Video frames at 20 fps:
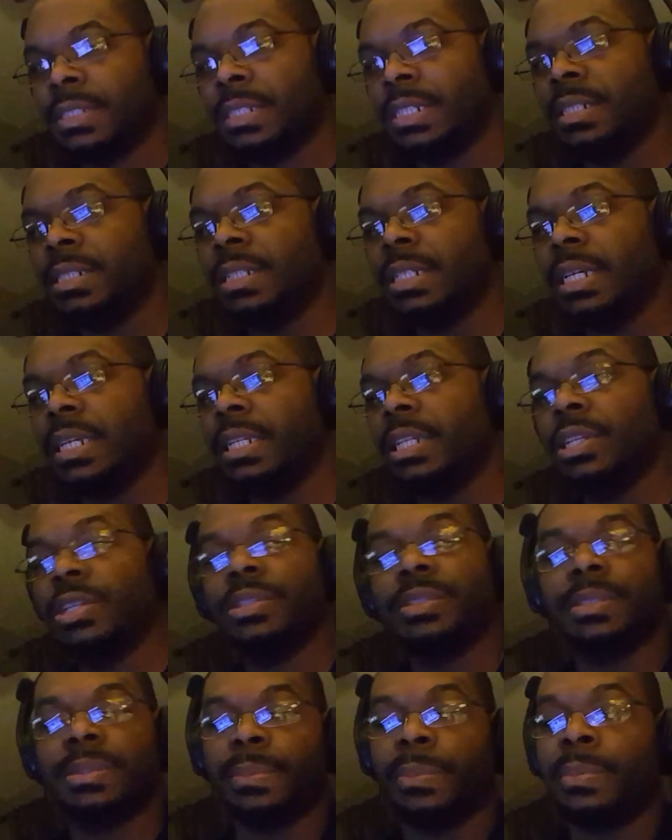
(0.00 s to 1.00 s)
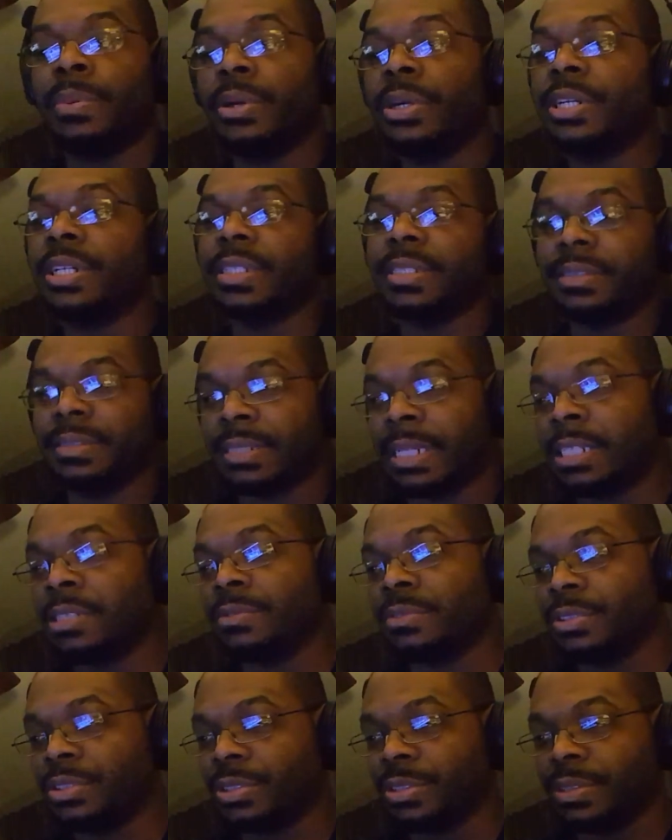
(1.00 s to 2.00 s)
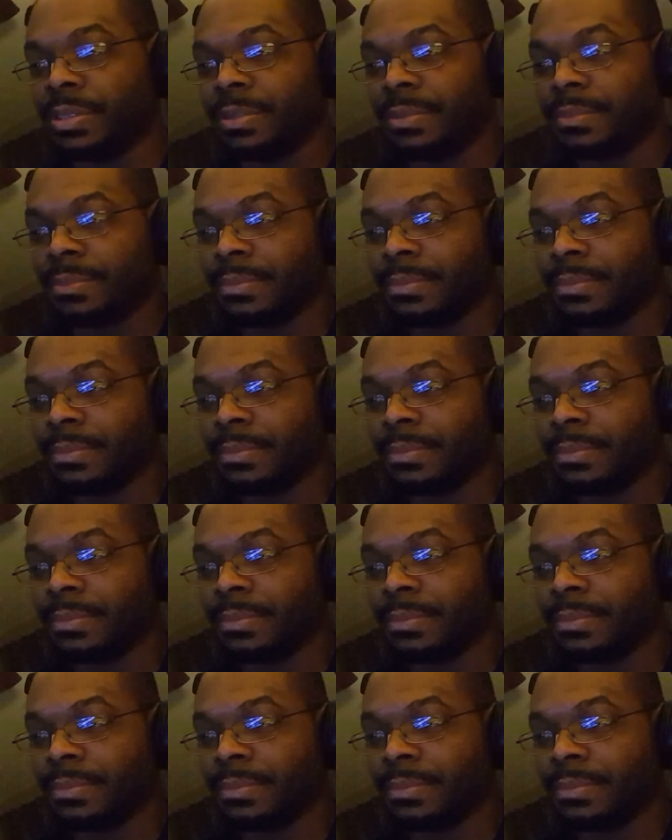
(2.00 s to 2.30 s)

It, it looks pretty, that's for sure.